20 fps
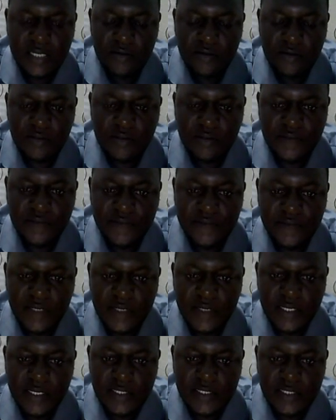of
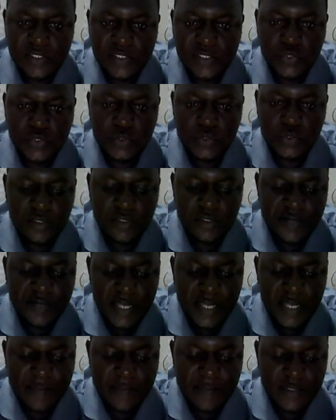school
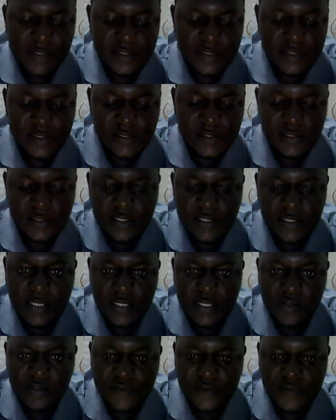requirements,
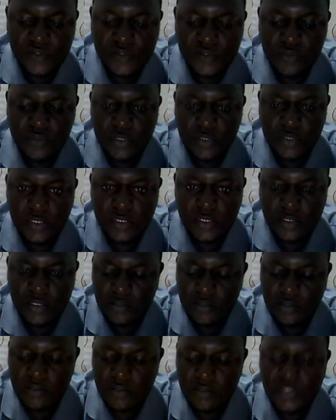lack of school
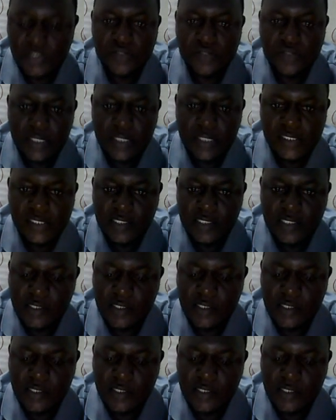or scholastic